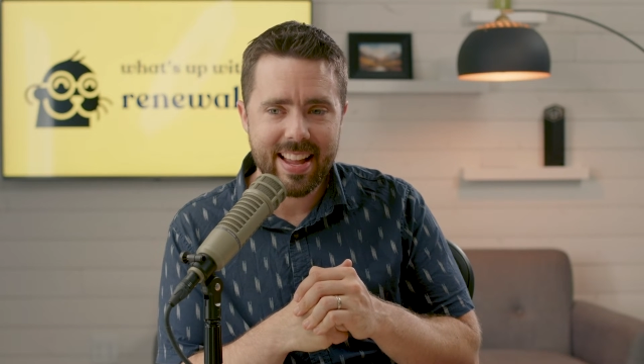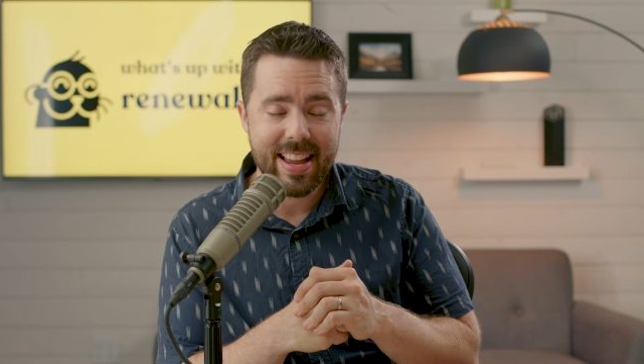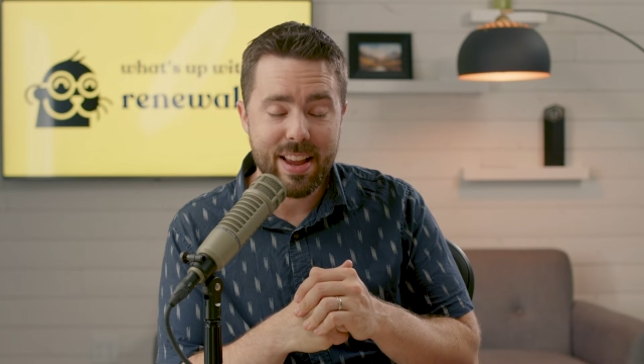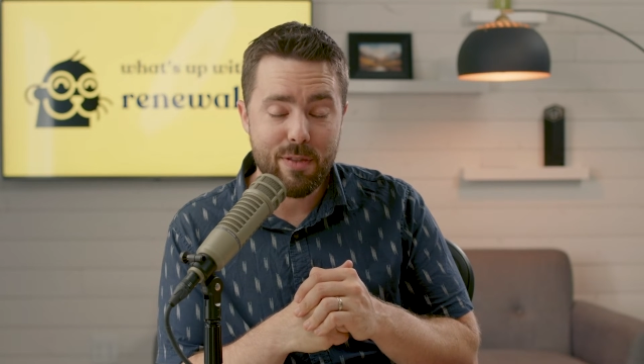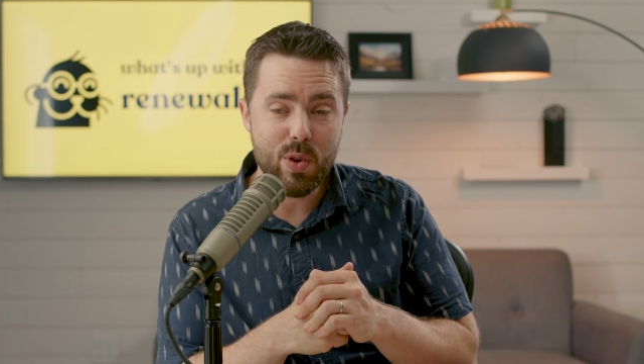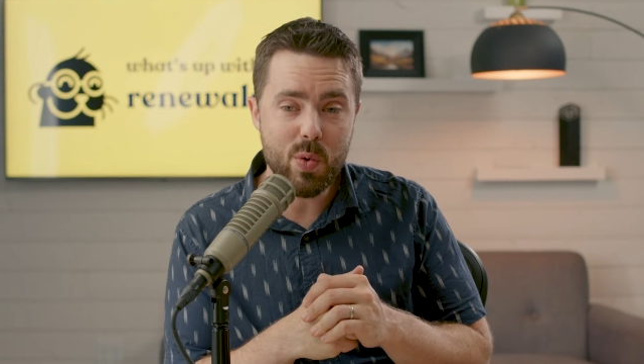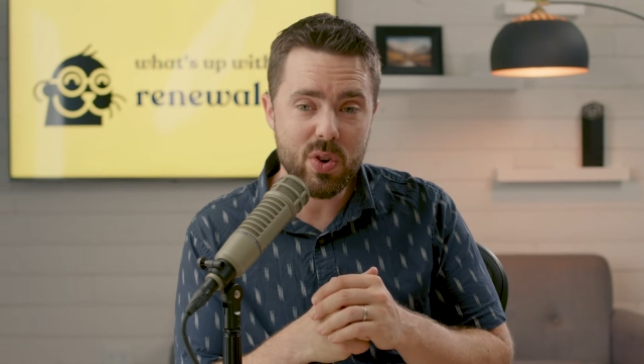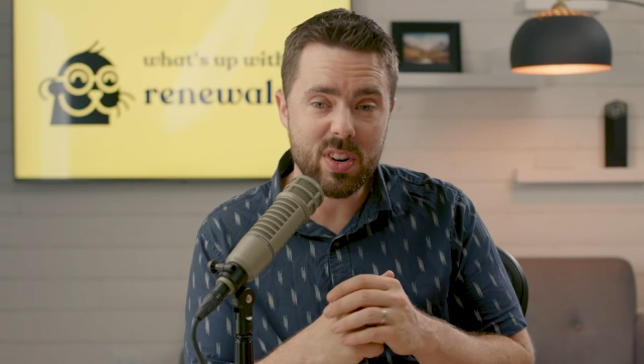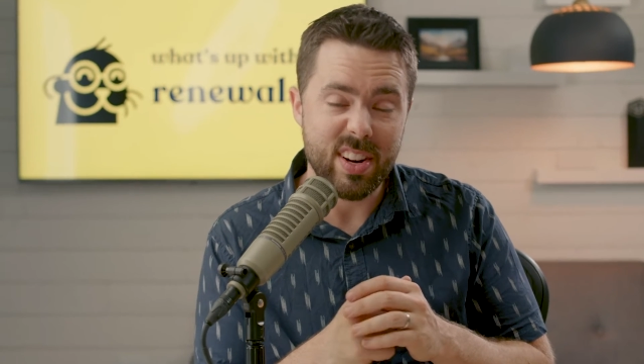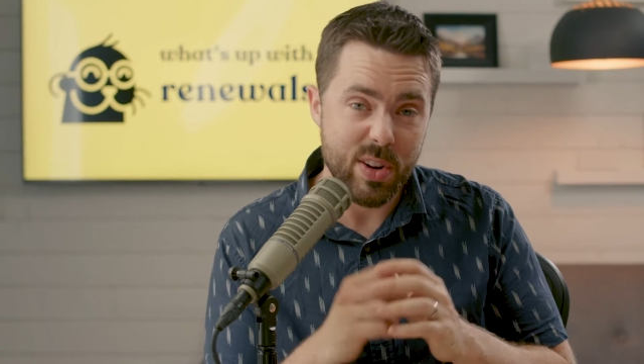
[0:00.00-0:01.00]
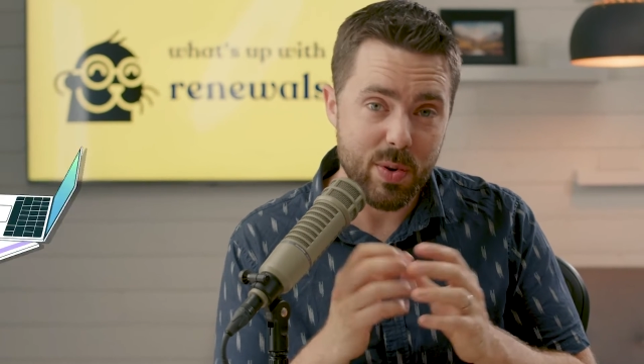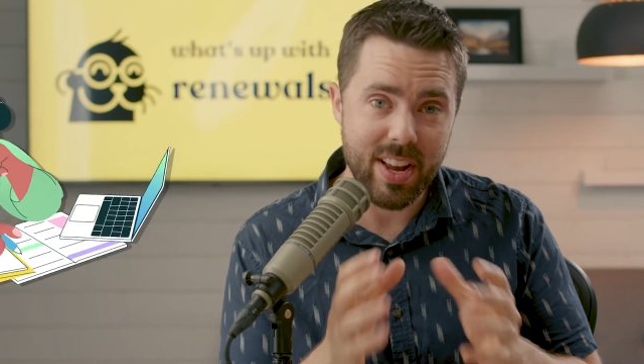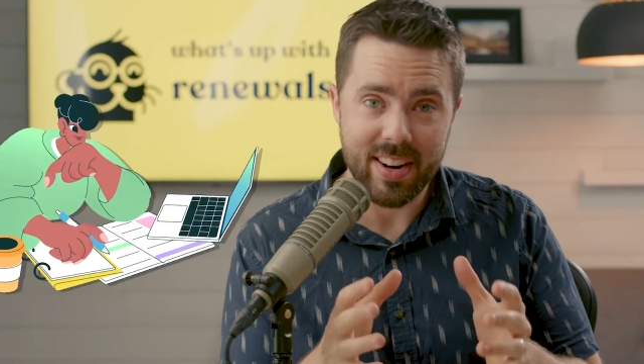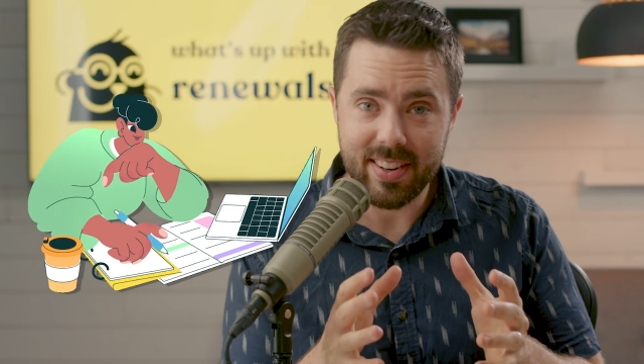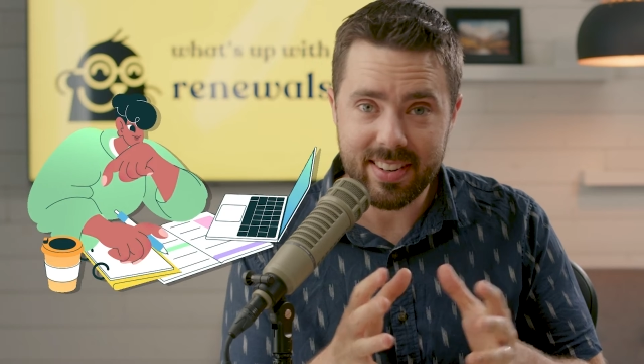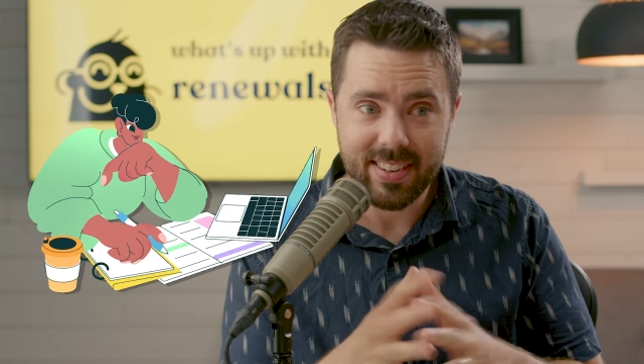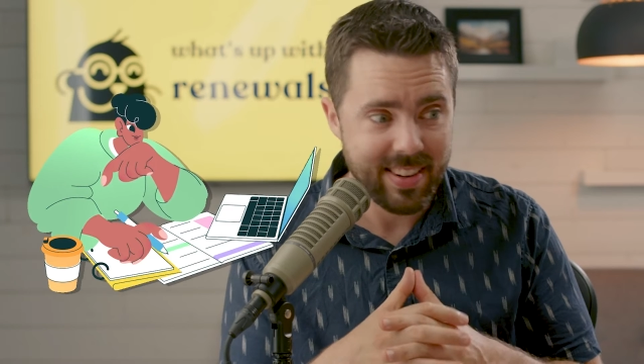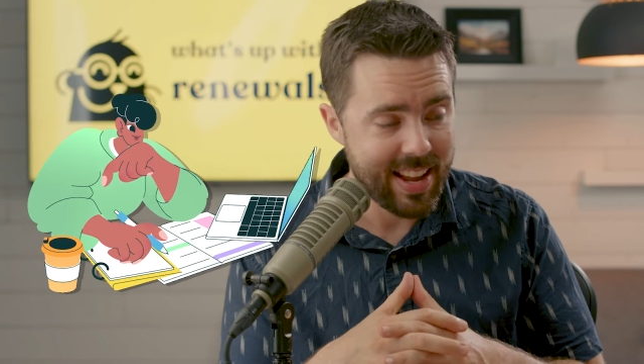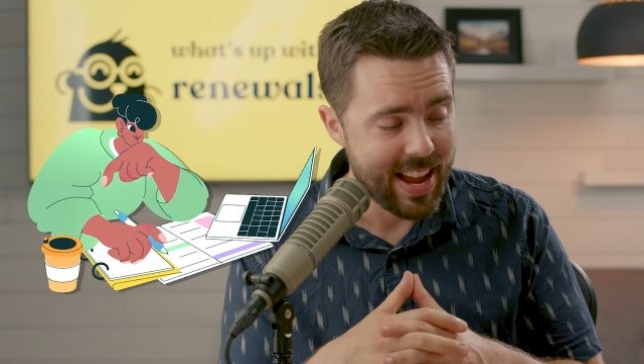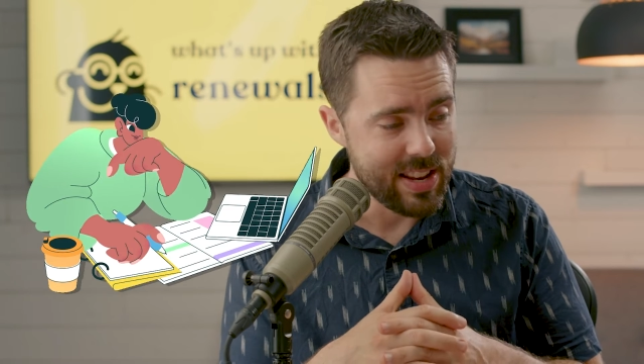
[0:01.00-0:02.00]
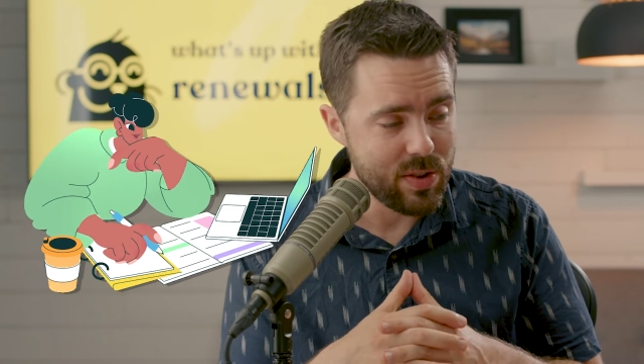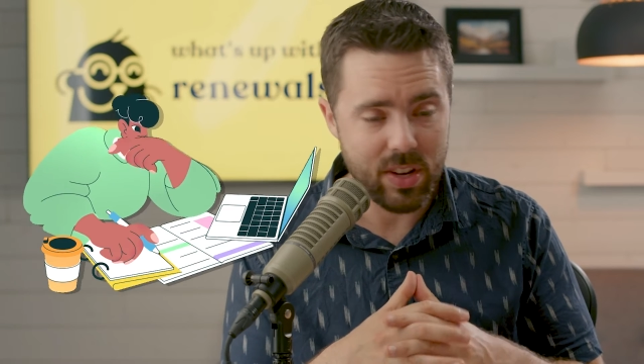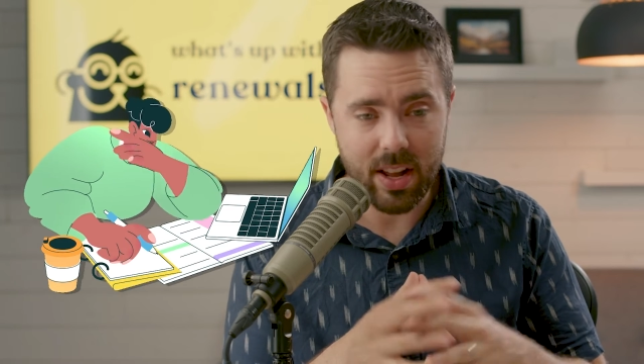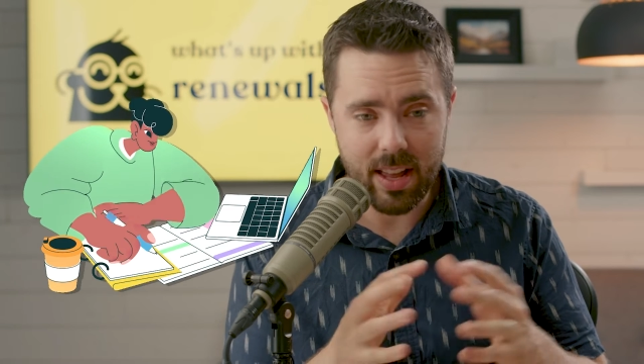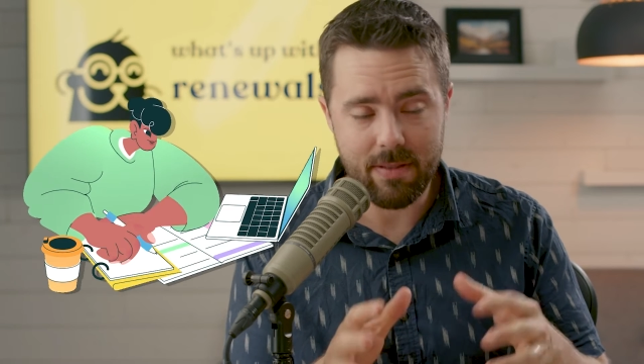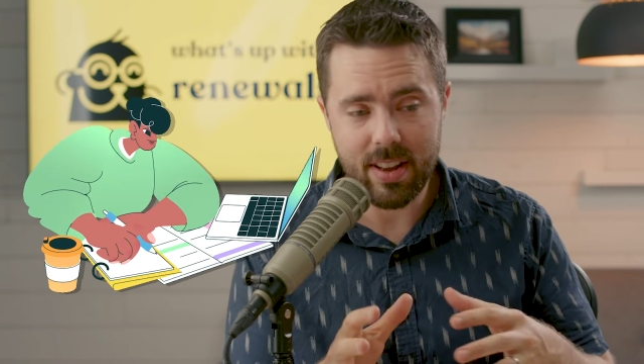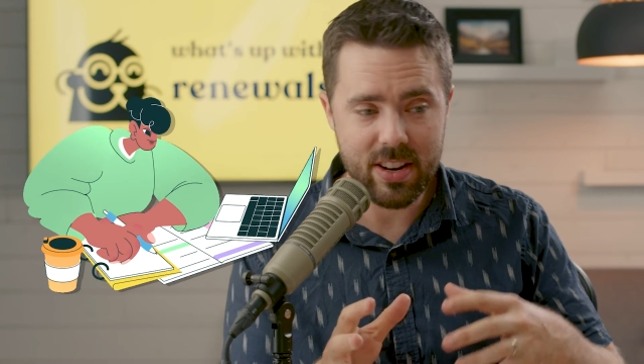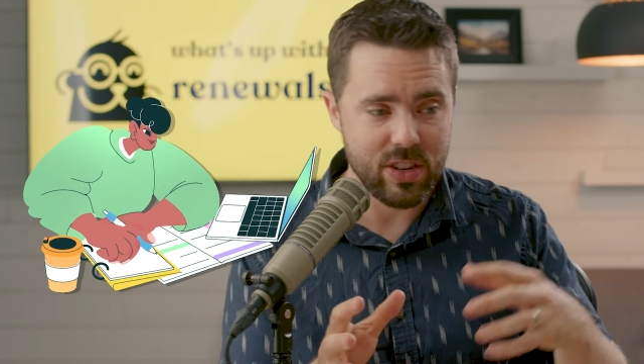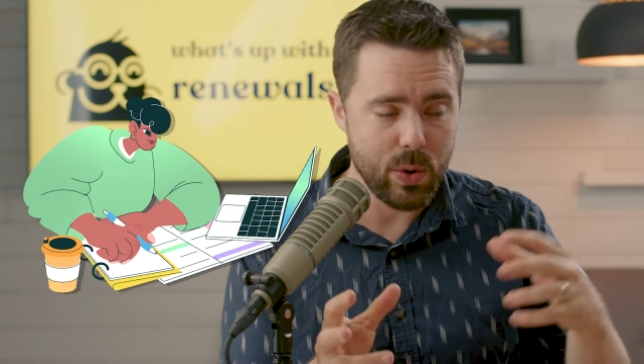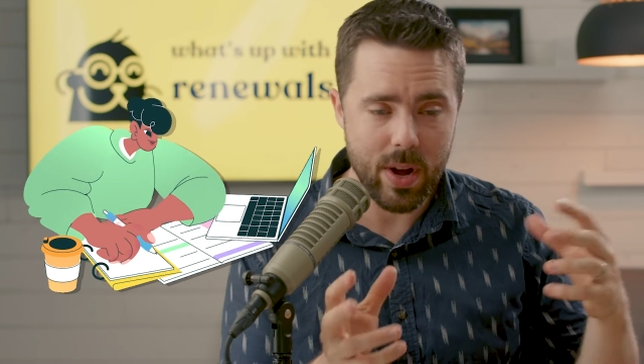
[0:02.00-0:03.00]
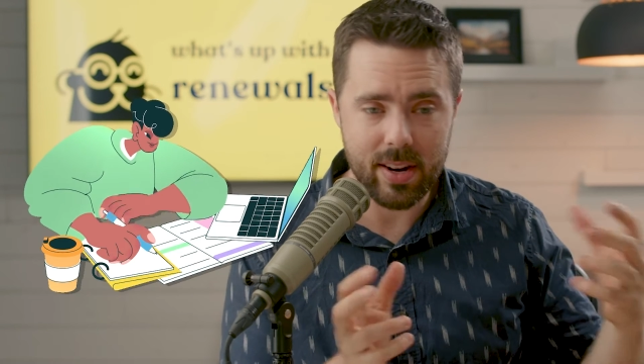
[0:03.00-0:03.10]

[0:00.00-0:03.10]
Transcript: if you were a go-getter and you saw that video and you went